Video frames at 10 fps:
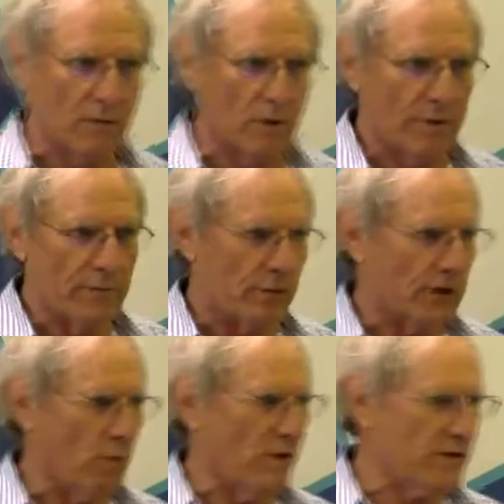When people say
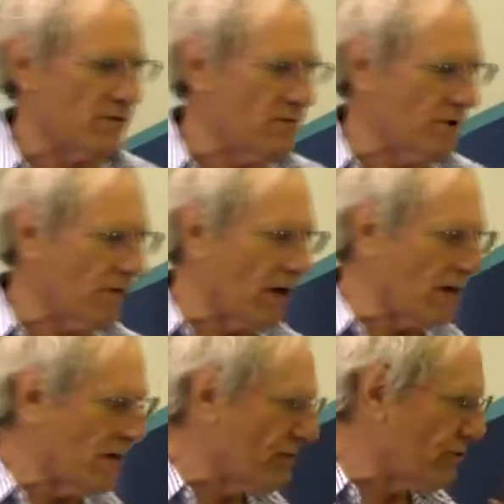Western
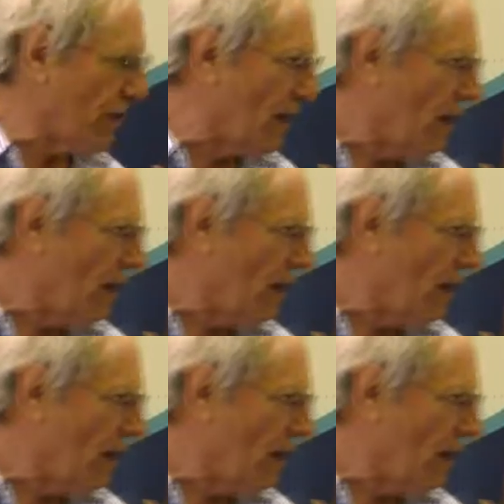civilization,